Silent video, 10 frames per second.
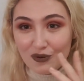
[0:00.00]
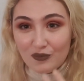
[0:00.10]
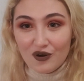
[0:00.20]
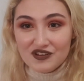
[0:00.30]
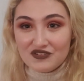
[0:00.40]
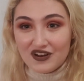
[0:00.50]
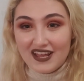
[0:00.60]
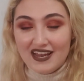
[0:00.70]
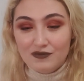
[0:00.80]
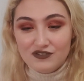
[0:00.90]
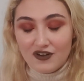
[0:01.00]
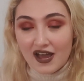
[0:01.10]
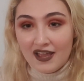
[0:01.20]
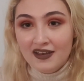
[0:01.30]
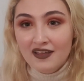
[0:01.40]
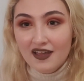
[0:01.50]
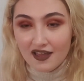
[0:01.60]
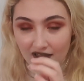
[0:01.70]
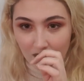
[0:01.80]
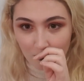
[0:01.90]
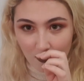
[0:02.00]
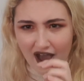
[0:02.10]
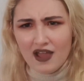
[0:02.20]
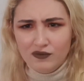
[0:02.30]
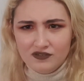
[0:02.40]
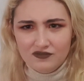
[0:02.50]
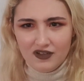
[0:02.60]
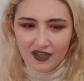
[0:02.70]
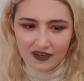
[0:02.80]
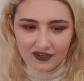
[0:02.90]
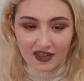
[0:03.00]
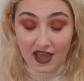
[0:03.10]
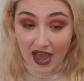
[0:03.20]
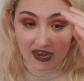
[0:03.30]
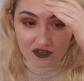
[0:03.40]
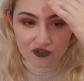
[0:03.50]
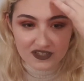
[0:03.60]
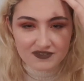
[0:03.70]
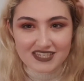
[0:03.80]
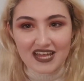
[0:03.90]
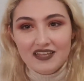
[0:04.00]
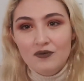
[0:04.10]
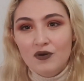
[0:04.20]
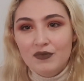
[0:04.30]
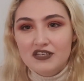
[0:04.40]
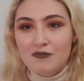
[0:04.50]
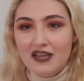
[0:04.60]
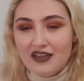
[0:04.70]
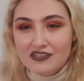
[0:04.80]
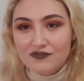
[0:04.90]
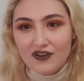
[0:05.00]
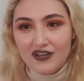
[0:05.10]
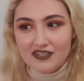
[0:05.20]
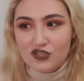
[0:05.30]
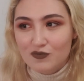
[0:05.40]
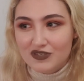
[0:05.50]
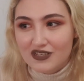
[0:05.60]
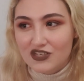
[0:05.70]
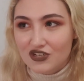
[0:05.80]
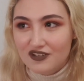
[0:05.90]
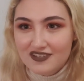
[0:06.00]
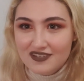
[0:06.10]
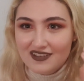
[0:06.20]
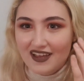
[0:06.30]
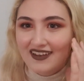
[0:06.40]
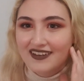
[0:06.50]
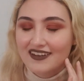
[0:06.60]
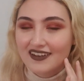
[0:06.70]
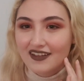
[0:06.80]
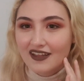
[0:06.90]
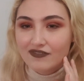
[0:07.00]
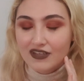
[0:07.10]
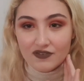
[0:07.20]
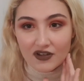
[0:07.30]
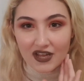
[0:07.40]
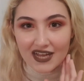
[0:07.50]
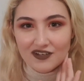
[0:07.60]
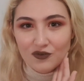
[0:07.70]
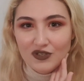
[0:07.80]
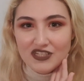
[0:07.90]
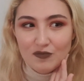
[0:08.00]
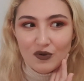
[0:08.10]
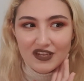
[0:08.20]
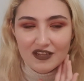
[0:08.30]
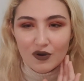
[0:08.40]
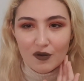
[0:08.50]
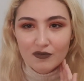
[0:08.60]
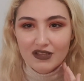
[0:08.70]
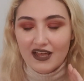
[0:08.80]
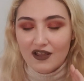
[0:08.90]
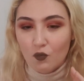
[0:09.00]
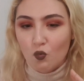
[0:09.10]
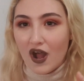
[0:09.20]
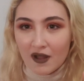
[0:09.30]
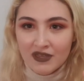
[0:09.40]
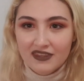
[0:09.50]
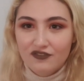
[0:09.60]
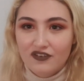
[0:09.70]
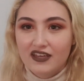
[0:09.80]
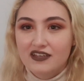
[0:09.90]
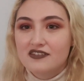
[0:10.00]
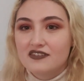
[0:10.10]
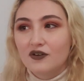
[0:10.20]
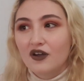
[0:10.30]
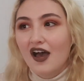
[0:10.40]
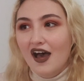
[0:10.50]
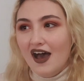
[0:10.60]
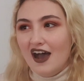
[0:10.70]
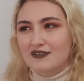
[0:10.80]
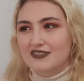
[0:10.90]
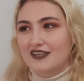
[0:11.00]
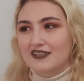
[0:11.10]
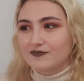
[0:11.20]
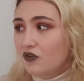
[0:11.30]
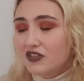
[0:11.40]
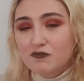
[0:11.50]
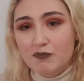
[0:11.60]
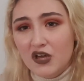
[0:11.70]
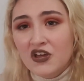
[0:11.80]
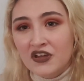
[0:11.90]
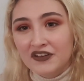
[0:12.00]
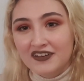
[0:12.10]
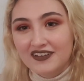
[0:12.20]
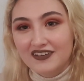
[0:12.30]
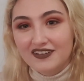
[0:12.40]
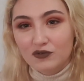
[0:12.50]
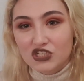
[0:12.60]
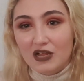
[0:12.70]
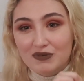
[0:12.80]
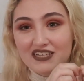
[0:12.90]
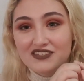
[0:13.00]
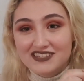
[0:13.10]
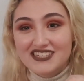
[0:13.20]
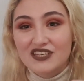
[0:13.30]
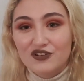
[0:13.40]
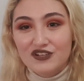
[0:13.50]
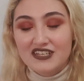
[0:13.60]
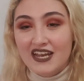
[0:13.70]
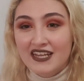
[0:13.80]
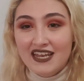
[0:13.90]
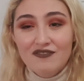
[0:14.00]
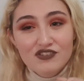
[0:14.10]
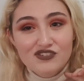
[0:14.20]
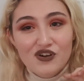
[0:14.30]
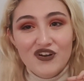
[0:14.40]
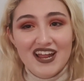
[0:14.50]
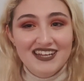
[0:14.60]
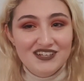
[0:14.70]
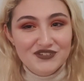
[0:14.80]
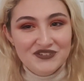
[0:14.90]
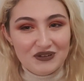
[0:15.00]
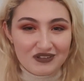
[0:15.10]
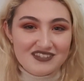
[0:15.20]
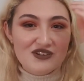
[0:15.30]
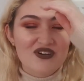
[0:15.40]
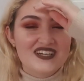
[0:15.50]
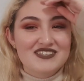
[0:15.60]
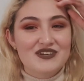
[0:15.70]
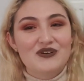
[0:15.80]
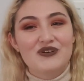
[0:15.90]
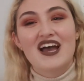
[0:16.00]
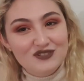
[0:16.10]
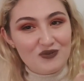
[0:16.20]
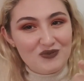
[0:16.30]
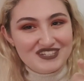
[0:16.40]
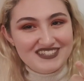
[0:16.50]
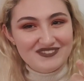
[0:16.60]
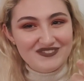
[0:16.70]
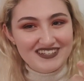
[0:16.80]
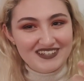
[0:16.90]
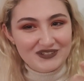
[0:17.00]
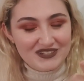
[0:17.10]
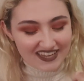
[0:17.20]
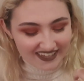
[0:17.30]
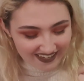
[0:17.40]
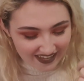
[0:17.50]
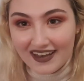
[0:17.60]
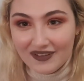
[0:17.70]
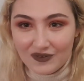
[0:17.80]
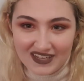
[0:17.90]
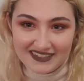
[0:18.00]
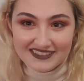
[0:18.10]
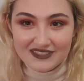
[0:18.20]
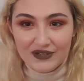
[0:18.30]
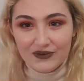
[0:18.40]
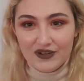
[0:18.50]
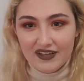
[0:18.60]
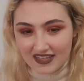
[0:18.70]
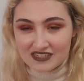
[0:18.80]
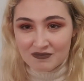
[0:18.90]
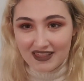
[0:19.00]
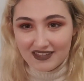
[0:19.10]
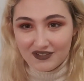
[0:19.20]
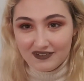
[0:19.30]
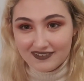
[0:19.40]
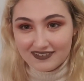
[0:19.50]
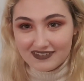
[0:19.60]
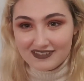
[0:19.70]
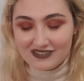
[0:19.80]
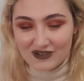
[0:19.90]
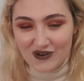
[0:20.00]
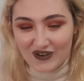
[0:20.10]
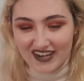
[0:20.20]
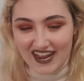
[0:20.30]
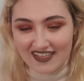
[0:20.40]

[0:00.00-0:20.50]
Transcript: put water on it and it was fine but i wasn't fine and i couldn't even tell anyone because my dad's very superstitious and if he found out i did a ouija board he'd probably like whack me in the face so i was like no this burn shall be concealed and he never saw it and he doesn't know the story so don't watch this video dad anyway so that's my little story.